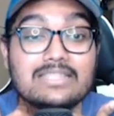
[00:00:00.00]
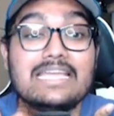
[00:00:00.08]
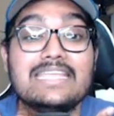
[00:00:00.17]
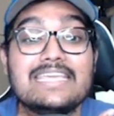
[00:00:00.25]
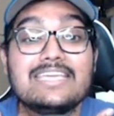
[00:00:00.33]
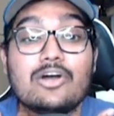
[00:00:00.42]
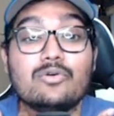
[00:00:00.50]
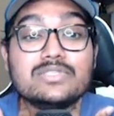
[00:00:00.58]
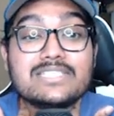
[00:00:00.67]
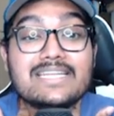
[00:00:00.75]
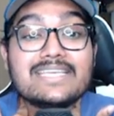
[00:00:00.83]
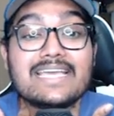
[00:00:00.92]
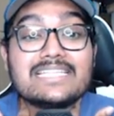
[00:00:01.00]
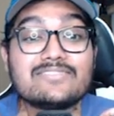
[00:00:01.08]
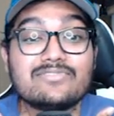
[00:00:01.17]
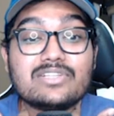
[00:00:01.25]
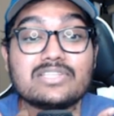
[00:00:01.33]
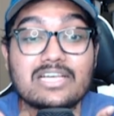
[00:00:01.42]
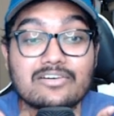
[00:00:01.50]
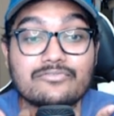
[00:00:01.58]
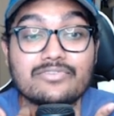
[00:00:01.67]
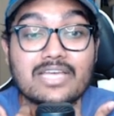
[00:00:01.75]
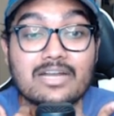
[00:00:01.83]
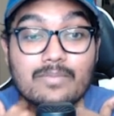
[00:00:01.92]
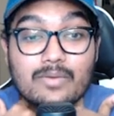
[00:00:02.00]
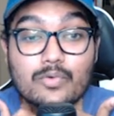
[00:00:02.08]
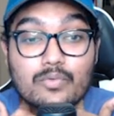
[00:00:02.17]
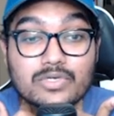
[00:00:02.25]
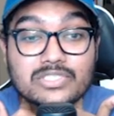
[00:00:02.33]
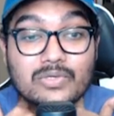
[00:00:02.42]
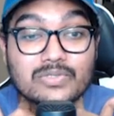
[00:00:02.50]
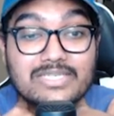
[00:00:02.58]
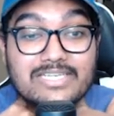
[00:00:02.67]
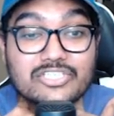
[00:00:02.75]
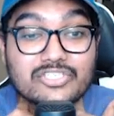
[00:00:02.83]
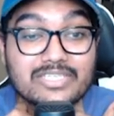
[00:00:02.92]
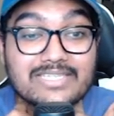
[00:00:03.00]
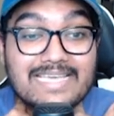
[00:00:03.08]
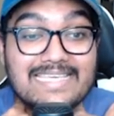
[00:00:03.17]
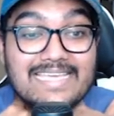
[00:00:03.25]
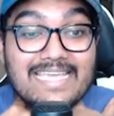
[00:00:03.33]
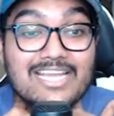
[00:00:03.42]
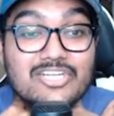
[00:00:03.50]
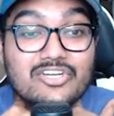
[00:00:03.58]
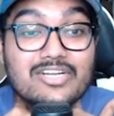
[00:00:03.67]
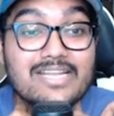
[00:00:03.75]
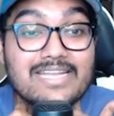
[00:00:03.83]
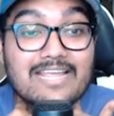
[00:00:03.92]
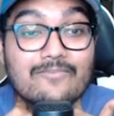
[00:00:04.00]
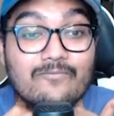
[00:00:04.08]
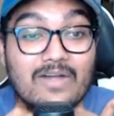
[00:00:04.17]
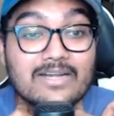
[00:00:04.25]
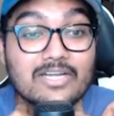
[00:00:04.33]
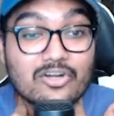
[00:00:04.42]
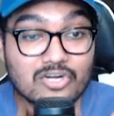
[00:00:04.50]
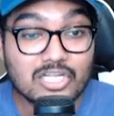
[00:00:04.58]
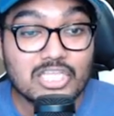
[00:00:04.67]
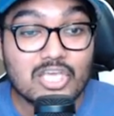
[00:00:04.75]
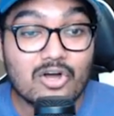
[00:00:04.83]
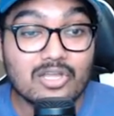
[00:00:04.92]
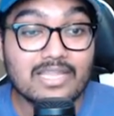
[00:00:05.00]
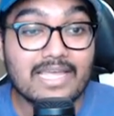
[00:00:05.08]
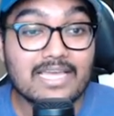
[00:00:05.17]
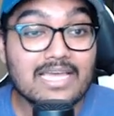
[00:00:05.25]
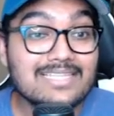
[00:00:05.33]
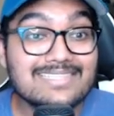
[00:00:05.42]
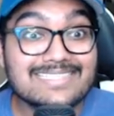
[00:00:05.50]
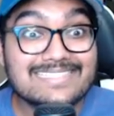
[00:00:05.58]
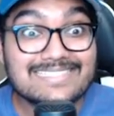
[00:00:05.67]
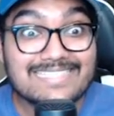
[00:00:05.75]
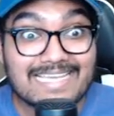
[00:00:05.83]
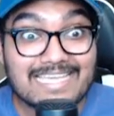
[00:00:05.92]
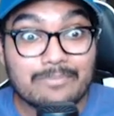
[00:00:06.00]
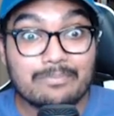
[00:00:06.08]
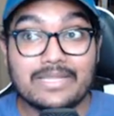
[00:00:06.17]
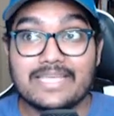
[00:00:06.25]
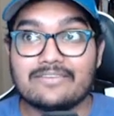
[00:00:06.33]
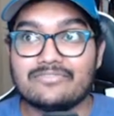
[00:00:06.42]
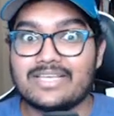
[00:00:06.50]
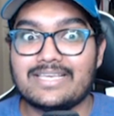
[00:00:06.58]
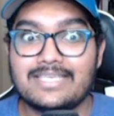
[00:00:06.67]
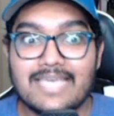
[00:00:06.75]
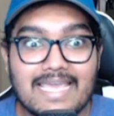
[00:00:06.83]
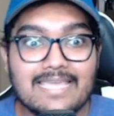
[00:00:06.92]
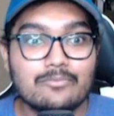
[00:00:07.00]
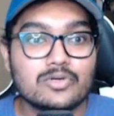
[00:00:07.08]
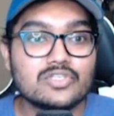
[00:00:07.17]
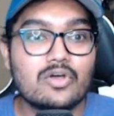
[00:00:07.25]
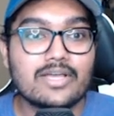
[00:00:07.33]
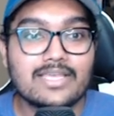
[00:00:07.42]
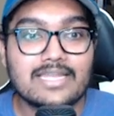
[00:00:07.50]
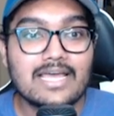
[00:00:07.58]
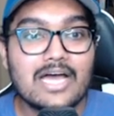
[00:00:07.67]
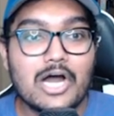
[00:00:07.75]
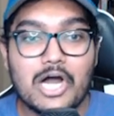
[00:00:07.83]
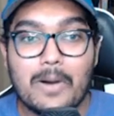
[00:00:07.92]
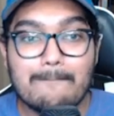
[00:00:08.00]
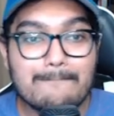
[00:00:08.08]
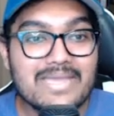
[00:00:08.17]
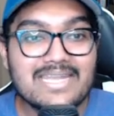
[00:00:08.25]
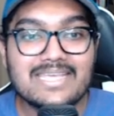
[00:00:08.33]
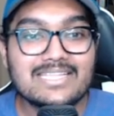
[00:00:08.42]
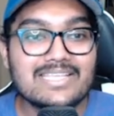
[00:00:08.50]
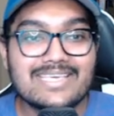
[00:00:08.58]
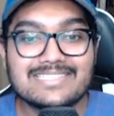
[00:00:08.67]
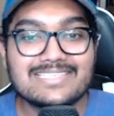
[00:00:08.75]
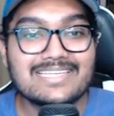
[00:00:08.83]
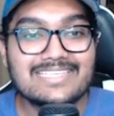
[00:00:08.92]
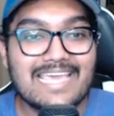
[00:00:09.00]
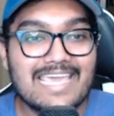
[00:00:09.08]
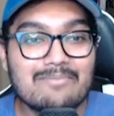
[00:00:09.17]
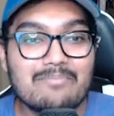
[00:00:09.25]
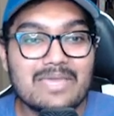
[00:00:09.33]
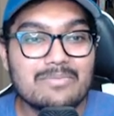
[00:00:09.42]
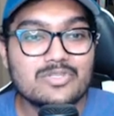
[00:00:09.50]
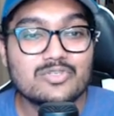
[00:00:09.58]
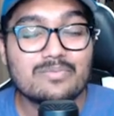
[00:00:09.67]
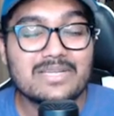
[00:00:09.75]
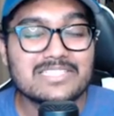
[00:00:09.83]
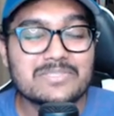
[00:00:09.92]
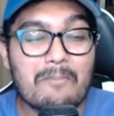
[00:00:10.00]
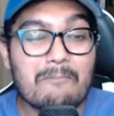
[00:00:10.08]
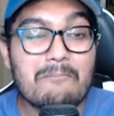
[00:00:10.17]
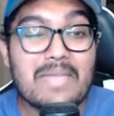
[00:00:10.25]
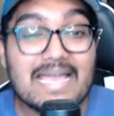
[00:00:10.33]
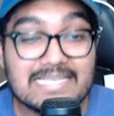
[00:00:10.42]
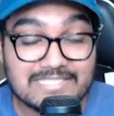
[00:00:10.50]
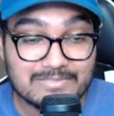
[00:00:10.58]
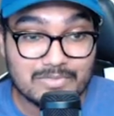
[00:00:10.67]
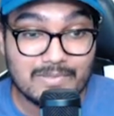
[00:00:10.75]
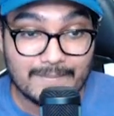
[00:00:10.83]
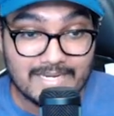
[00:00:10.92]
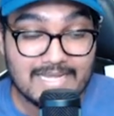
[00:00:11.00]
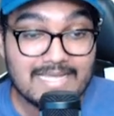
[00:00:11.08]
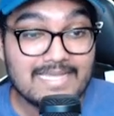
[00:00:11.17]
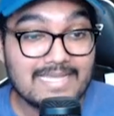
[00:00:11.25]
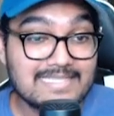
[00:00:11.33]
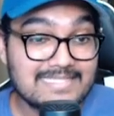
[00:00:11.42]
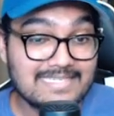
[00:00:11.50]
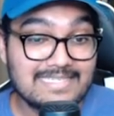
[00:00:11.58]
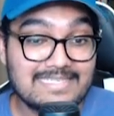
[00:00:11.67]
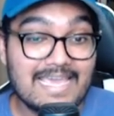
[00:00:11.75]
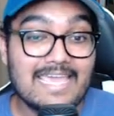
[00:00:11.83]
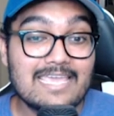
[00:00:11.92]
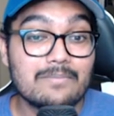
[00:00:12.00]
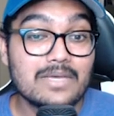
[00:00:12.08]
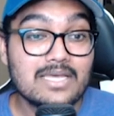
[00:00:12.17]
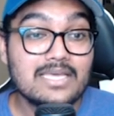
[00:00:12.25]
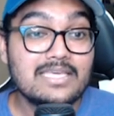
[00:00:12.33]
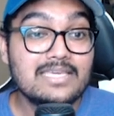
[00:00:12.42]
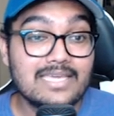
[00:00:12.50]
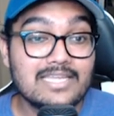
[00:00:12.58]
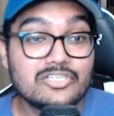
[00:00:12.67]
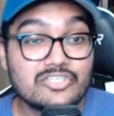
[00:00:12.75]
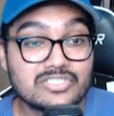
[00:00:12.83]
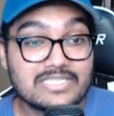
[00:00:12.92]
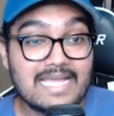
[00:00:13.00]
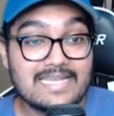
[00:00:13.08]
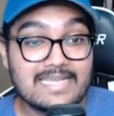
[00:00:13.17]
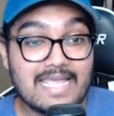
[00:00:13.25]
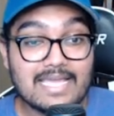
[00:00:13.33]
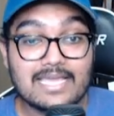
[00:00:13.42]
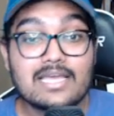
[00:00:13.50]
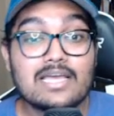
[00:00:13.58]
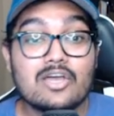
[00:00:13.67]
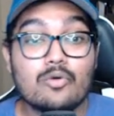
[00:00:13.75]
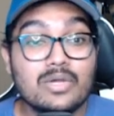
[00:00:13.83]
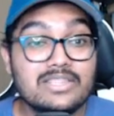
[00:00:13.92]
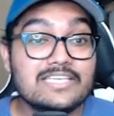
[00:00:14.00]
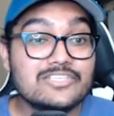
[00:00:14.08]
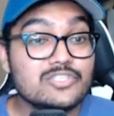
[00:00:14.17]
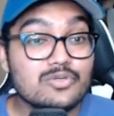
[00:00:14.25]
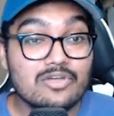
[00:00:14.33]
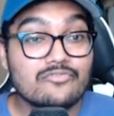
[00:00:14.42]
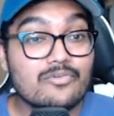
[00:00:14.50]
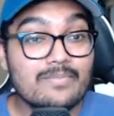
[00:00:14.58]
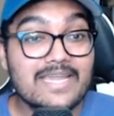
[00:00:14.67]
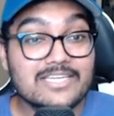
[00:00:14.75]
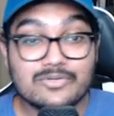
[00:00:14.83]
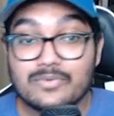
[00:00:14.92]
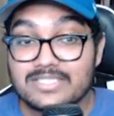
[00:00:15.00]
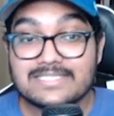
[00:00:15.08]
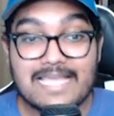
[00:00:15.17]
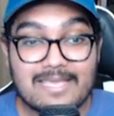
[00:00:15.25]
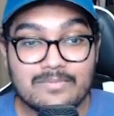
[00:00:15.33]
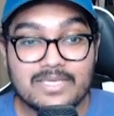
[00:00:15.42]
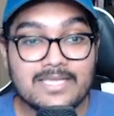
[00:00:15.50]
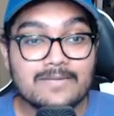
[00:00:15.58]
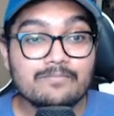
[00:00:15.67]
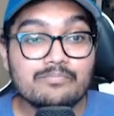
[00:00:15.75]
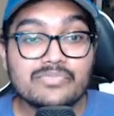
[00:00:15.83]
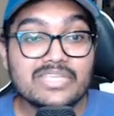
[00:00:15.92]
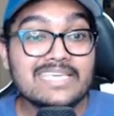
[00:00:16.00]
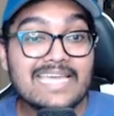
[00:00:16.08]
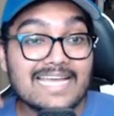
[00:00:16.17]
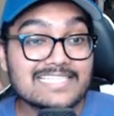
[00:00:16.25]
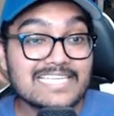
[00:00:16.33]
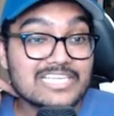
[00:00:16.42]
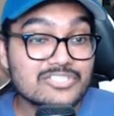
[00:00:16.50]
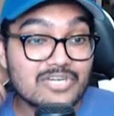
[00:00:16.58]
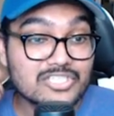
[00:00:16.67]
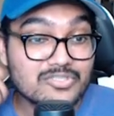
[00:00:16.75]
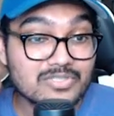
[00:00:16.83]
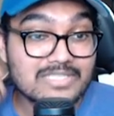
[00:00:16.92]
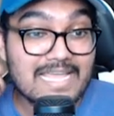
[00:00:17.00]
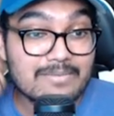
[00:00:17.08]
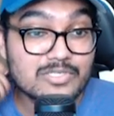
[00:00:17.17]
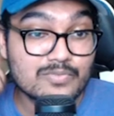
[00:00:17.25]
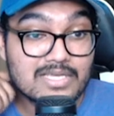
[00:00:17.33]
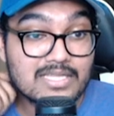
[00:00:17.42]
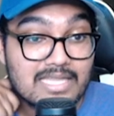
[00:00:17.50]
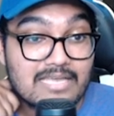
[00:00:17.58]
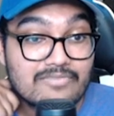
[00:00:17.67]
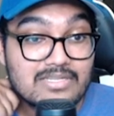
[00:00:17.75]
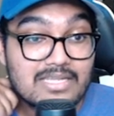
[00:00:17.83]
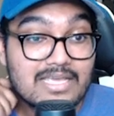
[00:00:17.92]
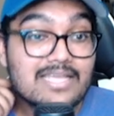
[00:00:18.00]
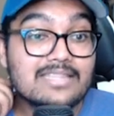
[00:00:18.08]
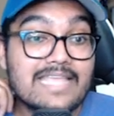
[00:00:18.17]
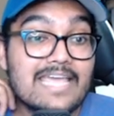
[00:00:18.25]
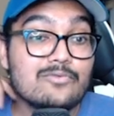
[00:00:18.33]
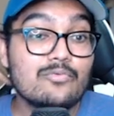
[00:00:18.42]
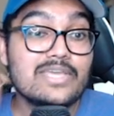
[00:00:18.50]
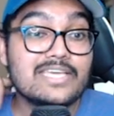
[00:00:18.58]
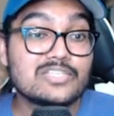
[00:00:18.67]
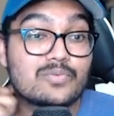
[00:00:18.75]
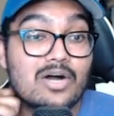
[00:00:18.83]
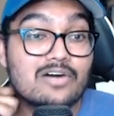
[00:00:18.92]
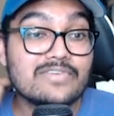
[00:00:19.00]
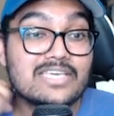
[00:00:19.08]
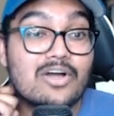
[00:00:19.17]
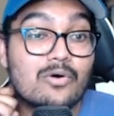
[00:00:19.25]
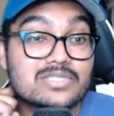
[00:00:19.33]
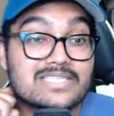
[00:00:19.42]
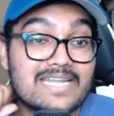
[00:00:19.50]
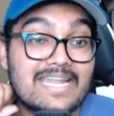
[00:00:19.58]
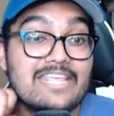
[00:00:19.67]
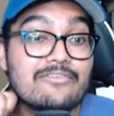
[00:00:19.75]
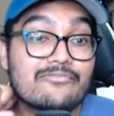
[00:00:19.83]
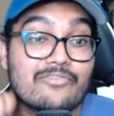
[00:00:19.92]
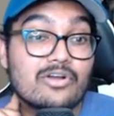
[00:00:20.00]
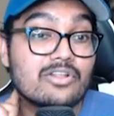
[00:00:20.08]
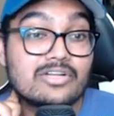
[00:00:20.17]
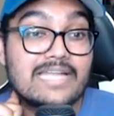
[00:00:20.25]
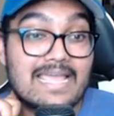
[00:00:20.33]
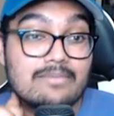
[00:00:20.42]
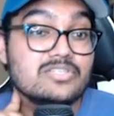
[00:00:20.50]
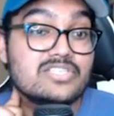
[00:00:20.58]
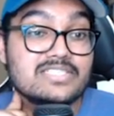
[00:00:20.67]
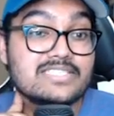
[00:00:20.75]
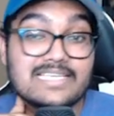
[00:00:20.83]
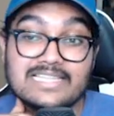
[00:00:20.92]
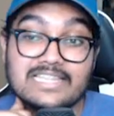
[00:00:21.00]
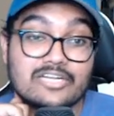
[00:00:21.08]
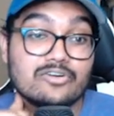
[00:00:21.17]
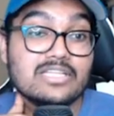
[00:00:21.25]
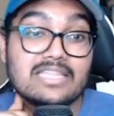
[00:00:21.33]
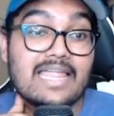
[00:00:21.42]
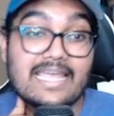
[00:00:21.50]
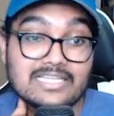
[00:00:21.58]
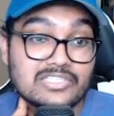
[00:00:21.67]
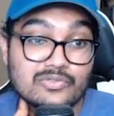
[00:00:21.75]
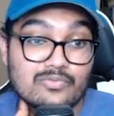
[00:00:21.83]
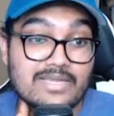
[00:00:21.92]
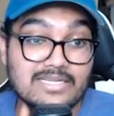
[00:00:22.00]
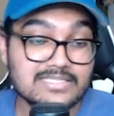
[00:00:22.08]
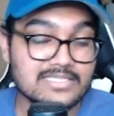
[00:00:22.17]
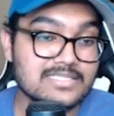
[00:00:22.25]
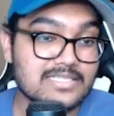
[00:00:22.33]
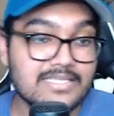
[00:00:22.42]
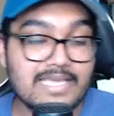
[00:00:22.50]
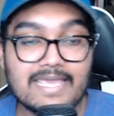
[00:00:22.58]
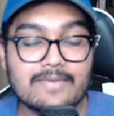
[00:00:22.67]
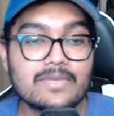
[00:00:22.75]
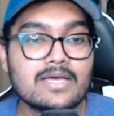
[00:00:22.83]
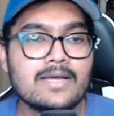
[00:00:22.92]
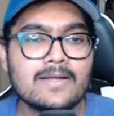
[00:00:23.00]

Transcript: Then he goes in against Philadelphia. I remember what we're told initially, that he injured a neck very early on, like the second play of the game. We're talking a minute into the game, maybe 2 minutes maximum into the game. He injures that neck. With this new information, what does that mean? He has that structural damage week 11. Then week 12, he goes in and he further damages it literally like 2 minutes into the game.